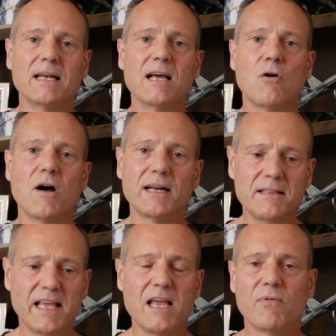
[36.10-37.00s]
Now, on a
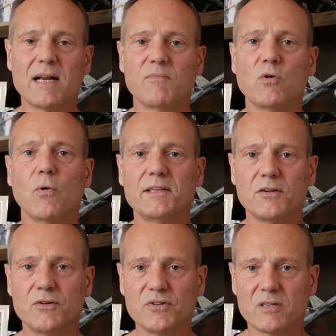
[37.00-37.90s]
day when I'm going
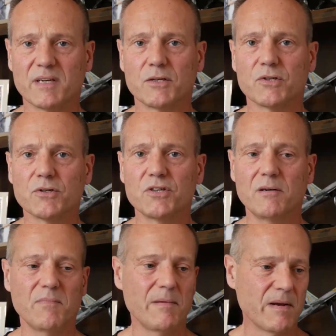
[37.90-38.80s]
to do some
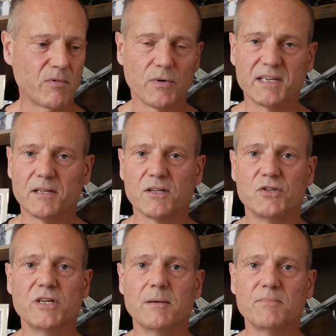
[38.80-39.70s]
exertion, maybe I'm going to the
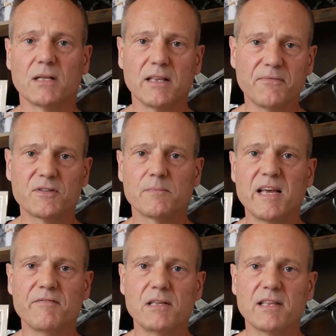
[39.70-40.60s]
gym to lift some
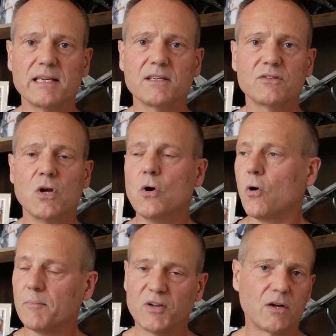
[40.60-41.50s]
heavy things,
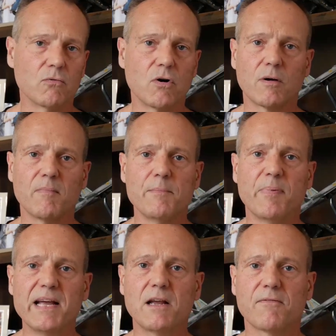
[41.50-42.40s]
or I'm going to go out on my
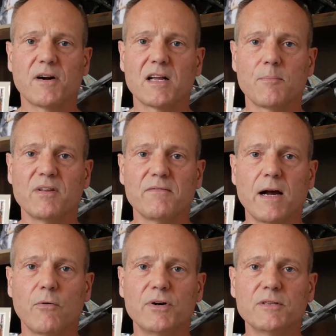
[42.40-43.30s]
bike for a couple of
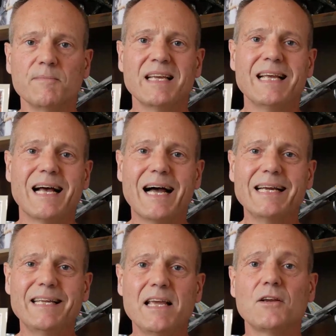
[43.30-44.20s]
hours,
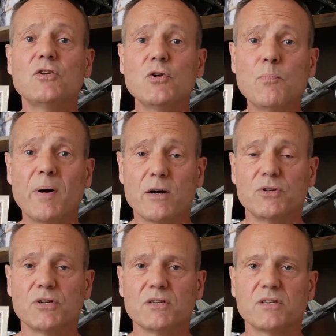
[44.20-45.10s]
I take two
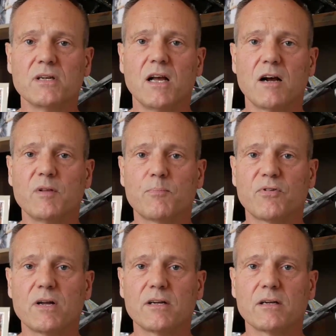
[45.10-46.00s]
pouches of the
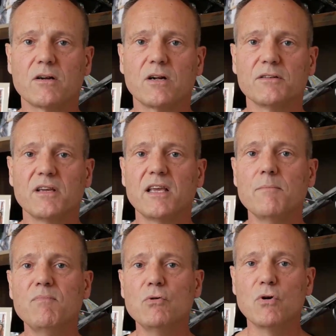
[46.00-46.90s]
product called
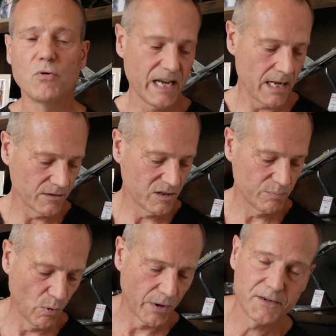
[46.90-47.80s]
Immunocal
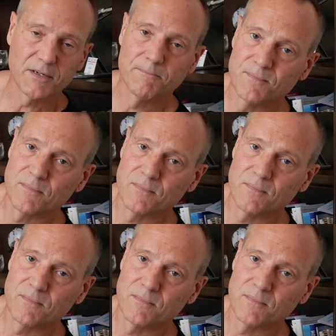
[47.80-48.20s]
Sport.